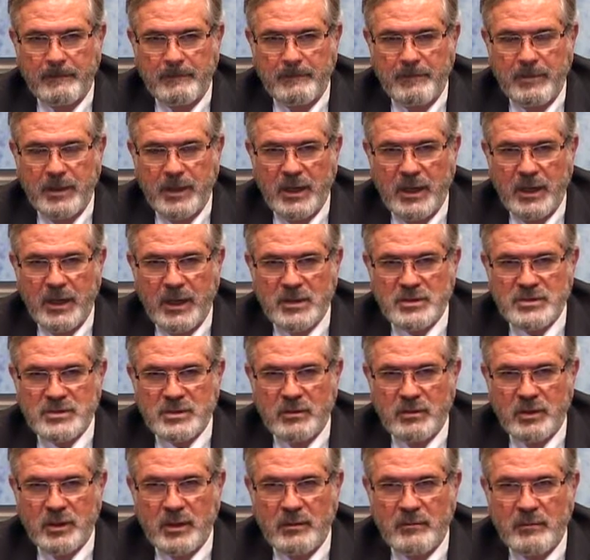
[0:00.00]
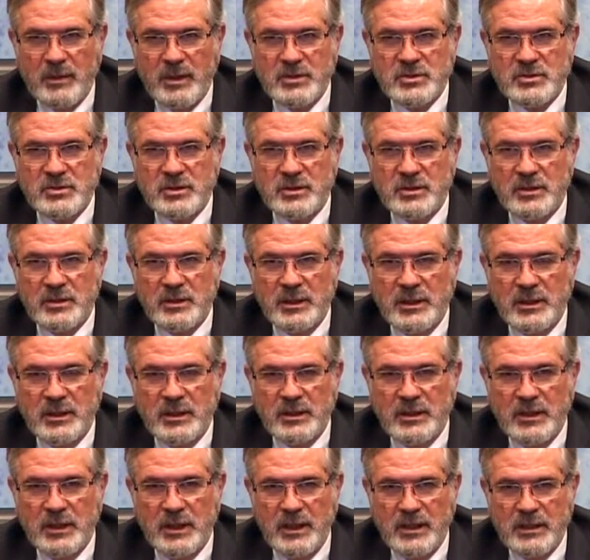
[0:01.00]
But I also wanted to make sure
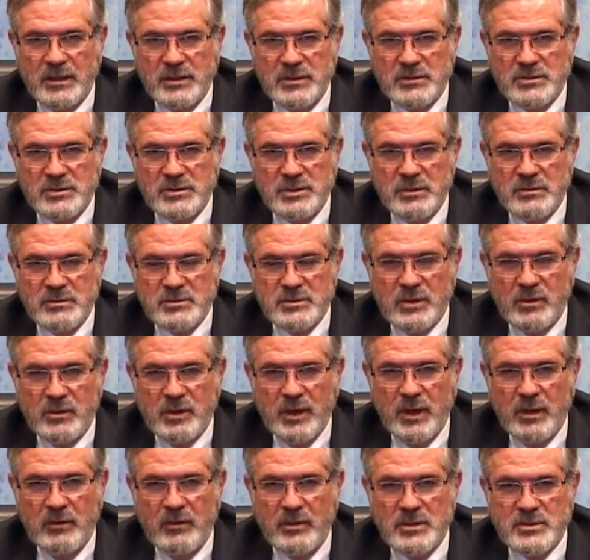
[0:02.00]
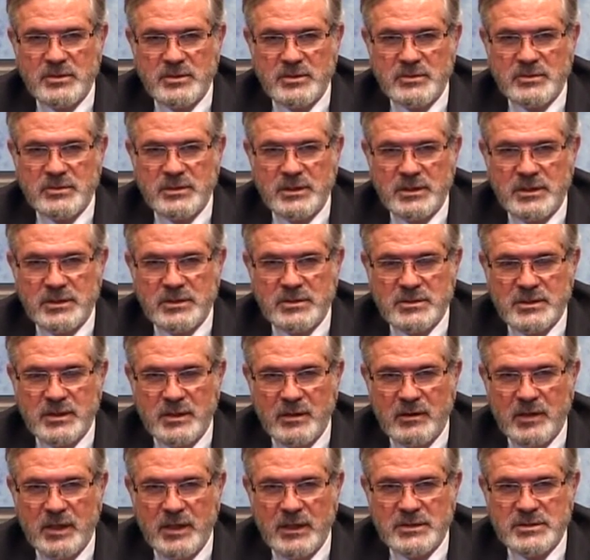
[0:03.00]
that she was okay while she was there.
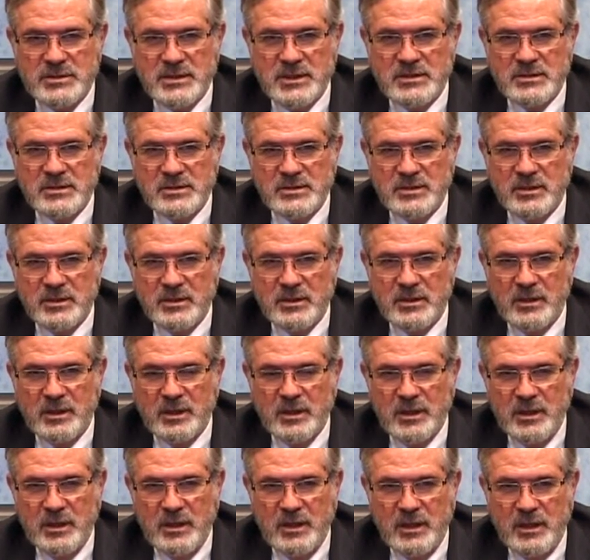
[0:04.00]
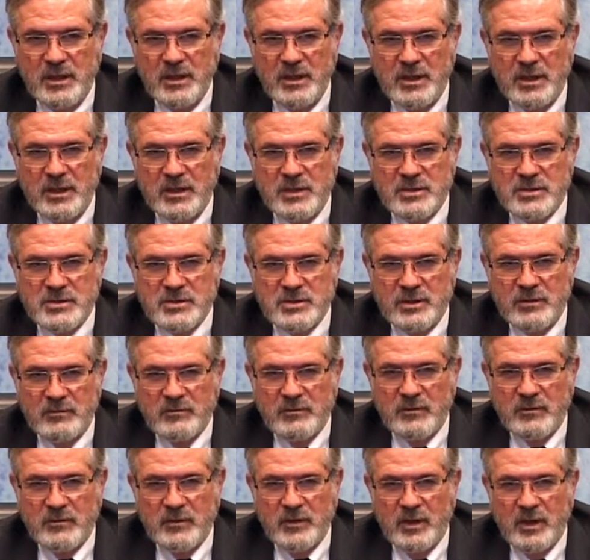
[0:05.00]
So I sentenced her to serve
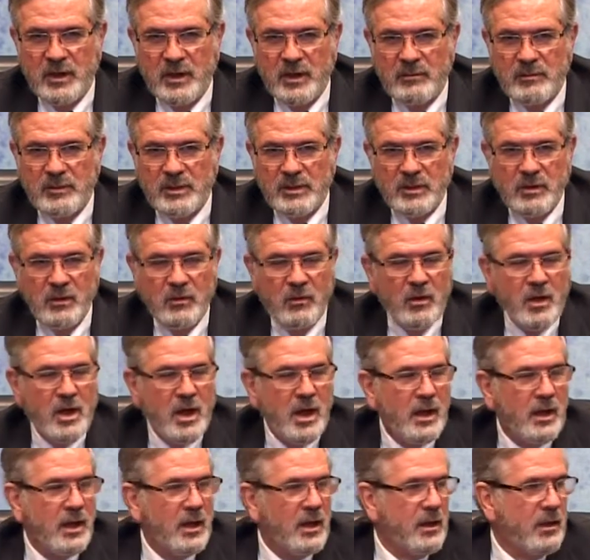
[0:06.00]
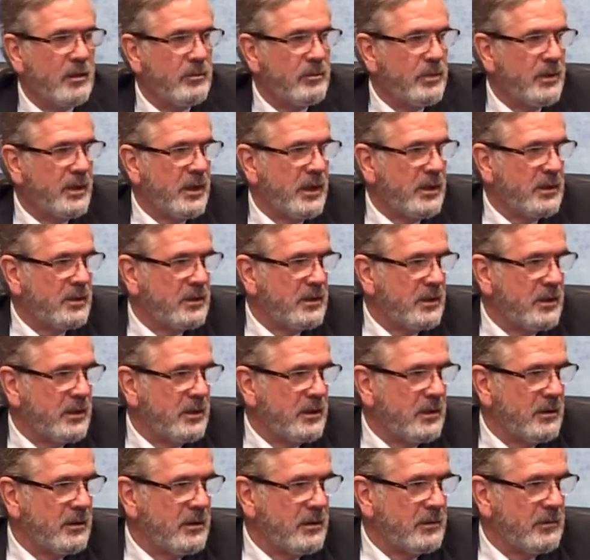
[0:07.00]
her time in the lockup at
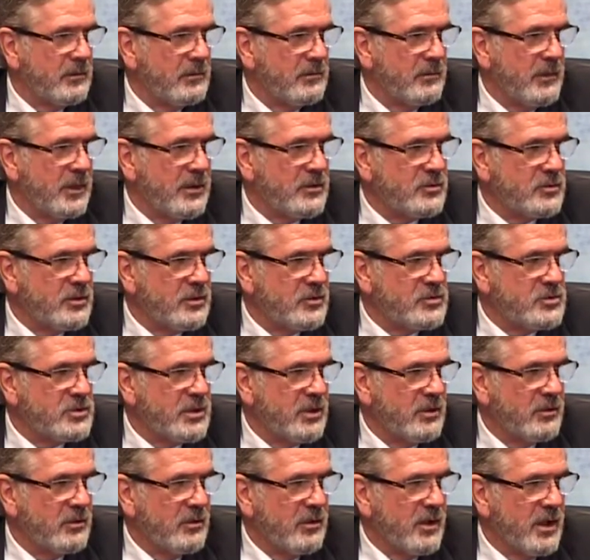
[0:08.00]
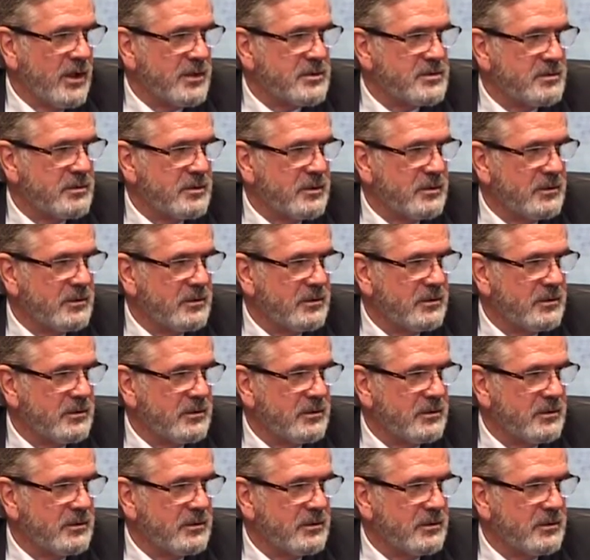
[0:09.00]
the Metro General Hospital.